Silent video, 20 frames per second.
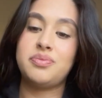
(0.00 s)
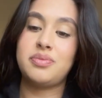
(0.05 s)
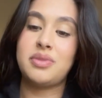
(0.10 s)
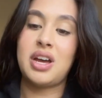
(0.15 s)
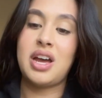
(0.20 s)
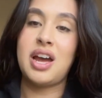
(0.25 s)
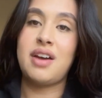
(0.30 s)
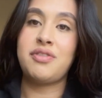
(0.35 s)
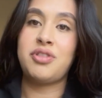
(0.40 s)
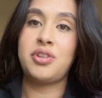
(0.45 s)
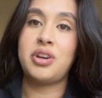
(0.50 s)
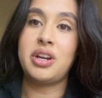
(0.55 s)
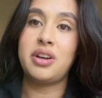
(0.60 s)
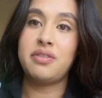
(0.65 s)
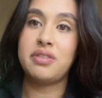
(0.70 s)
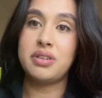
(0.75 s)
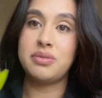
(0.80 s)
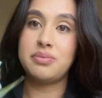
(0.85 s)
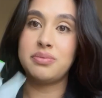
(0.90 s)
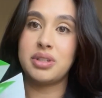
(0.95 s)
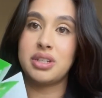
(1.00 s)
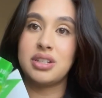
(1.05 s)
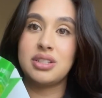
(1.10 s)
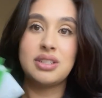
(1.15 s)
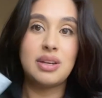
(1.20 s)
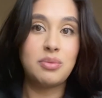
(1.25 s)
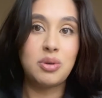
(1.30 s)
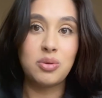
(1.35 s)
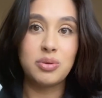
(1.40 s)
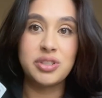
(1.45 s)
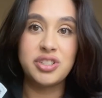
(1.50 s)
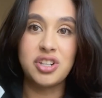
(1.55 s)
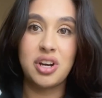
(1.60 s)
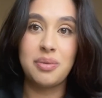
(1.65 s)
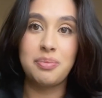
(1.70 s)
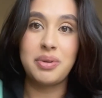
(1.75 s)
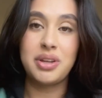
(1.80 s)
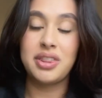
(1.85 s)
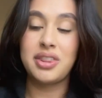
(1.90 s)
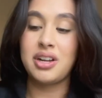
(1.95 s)
I have three of them because I'm always
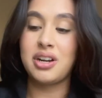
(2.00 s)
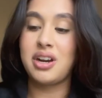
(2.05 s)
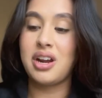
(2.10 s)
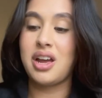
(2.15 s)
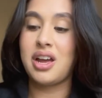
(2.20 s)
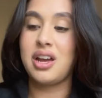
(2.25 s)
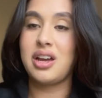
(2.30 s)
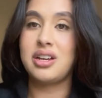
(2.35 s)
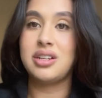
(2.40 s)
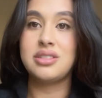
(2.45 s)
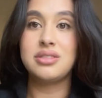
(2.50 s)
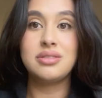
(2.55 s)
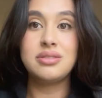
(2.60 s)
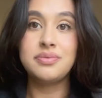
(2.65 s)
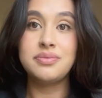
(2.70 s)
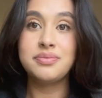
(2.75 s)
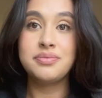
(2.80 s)
shopping there, and